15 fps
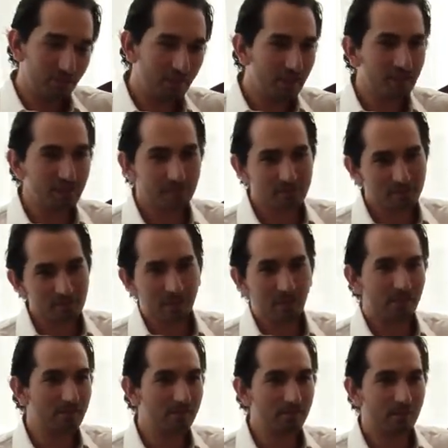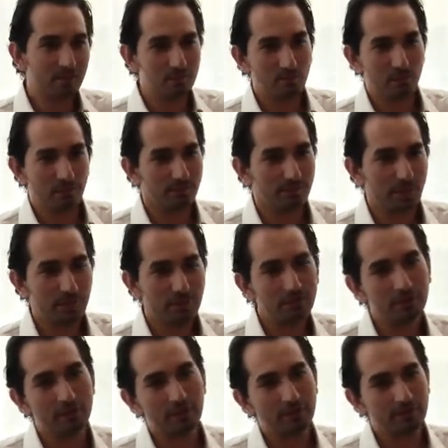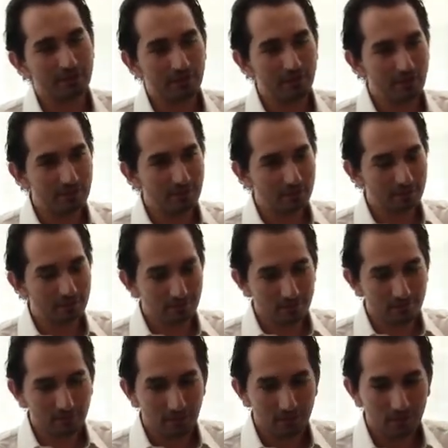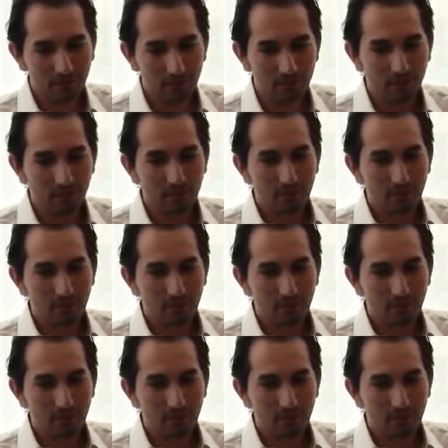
make cuts, and we bake cookies together and stuff like that.